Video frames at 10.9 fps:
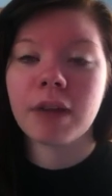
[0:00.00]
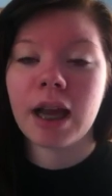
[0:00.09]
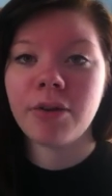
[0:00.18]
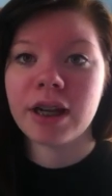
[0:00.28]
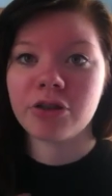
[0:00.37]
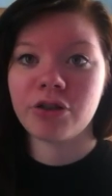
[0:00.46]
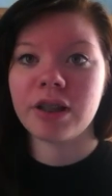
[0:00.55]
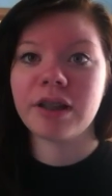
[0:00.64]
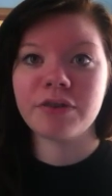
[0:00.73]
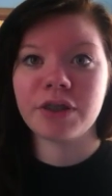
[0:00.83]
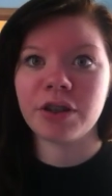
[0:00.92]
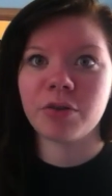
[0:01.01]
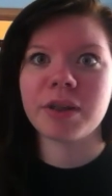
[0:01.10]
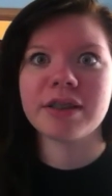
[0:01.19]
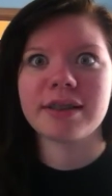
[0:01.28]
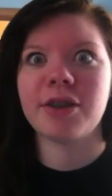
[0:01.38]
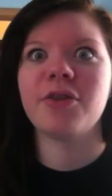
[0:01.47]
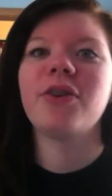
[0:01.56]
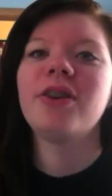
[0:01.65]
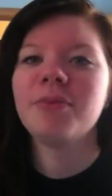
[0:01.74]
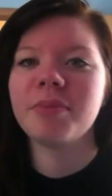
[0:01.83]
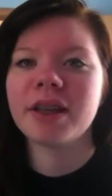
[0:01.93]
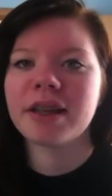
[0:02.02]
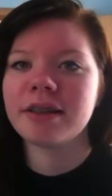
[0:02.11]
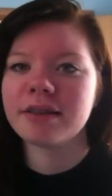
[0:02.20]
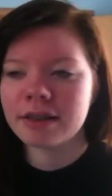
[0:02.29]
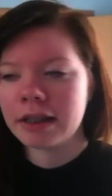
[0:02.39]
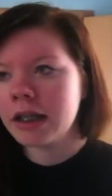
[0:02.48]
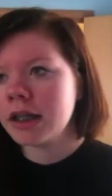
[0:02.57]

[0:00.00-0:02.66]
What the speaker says: I would actually love to know myself because,